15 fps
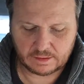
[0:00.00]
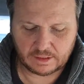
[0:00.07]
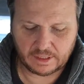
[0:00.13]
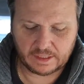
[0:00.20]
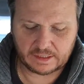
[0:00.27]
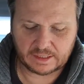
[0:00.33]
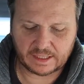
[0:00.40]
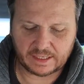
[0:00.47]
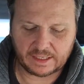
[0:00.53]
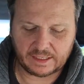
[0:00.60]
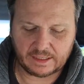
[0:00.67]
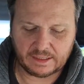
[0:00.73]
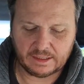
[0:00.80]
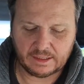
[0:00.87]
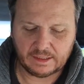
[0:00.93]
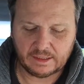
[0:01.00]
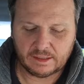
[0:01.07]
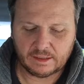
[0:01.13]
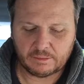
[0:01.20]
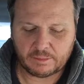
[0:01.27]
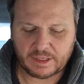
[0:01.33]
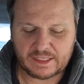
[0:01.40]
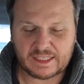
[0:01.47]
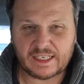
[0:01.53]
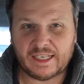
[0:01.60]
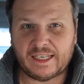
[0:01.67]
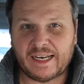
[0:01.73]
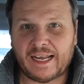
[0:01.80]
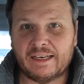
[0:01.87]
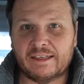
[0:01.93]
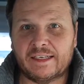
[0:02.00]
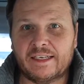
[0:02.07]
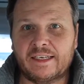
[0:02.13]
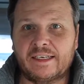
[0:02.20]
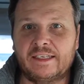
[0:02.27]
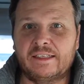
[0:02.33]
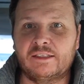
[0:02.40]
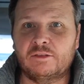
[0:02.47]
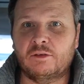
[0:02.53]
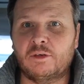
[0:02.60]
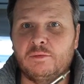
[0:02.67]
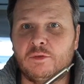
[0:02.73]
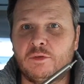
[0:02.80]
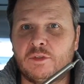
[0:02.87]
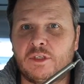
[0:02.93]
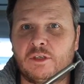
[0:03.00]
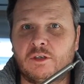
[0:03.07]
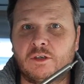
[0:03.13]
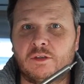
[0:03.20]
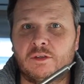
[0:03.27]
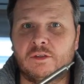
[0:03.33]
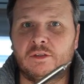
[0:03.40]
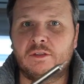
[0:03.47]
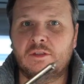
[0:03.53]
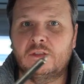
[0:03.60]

It's basically an Allen key. So I'm using it on